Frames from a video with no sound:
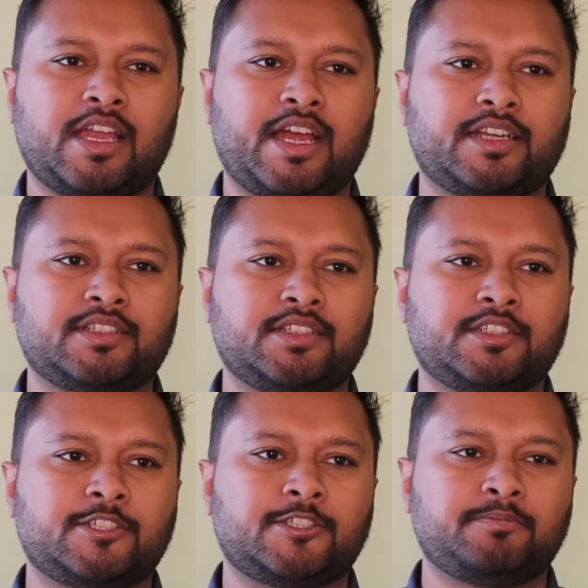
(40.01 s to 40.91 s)
and
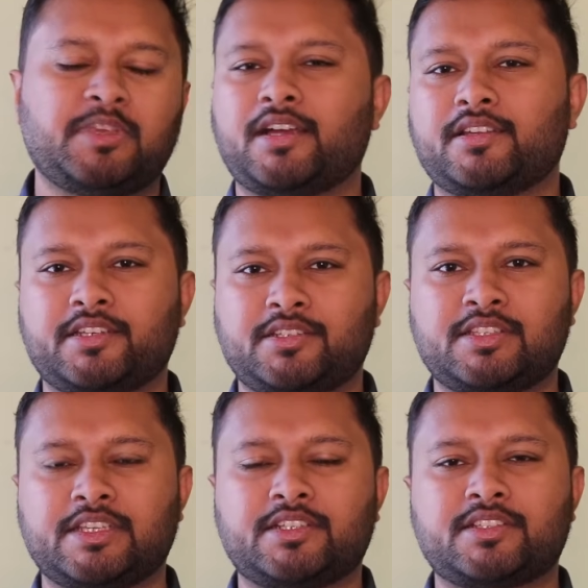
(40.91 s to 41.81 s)
yeah,
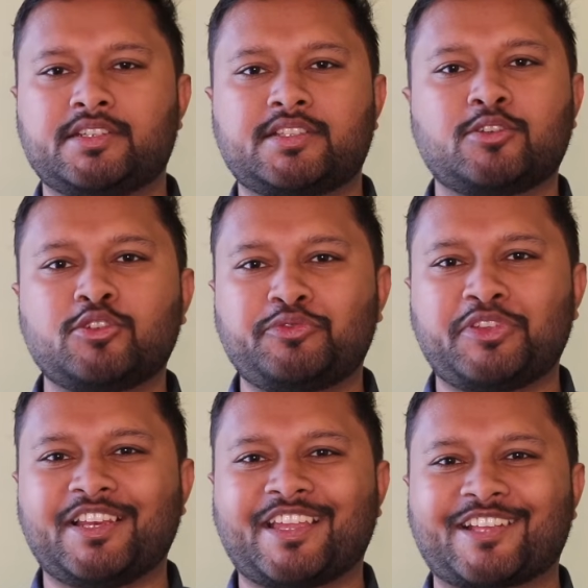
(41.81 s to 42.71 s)
it's a good
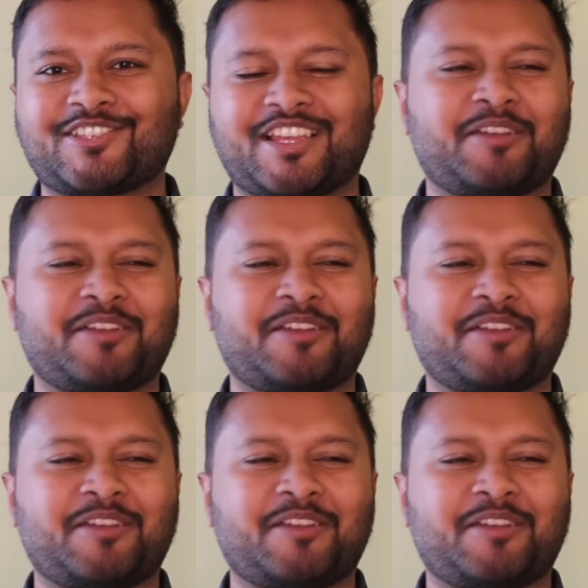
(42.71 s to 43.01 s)
feeling actually.